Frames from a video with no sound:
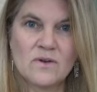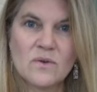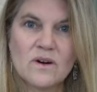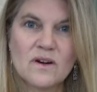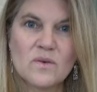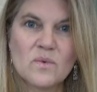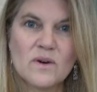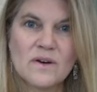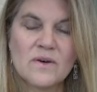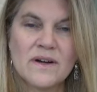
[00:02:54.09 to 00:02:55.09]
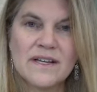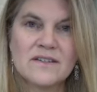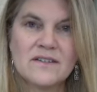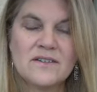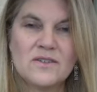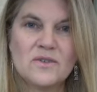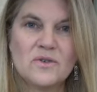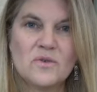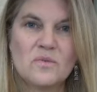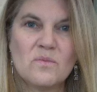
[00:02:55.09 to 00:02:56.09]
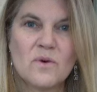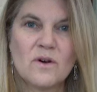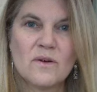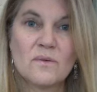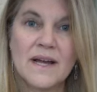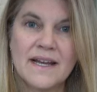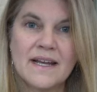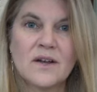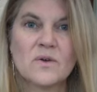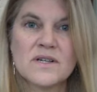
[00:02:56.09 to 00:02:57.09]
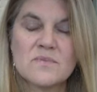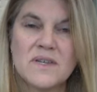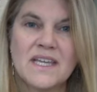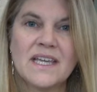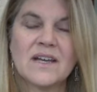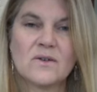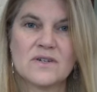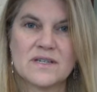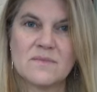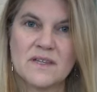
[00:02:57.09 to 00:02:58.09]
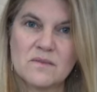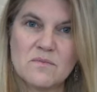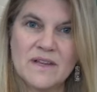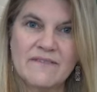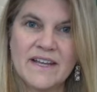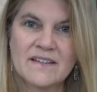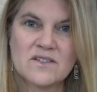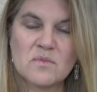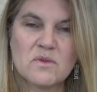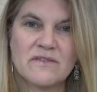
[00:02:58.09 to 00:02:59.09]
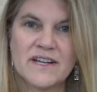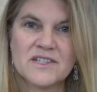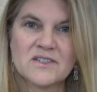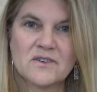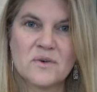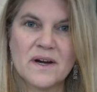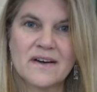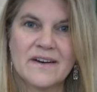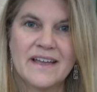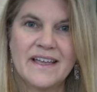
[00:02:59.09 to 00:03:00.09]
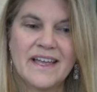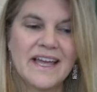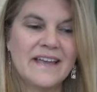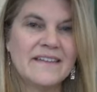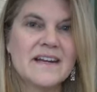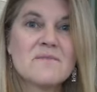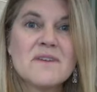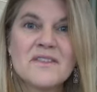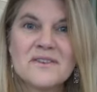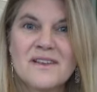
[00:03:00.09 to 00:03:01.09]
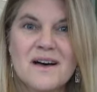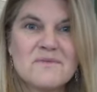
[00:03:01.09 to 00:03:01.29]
or we're going to do more writing or speaking or something to advance our professional career. And then our mother-in-law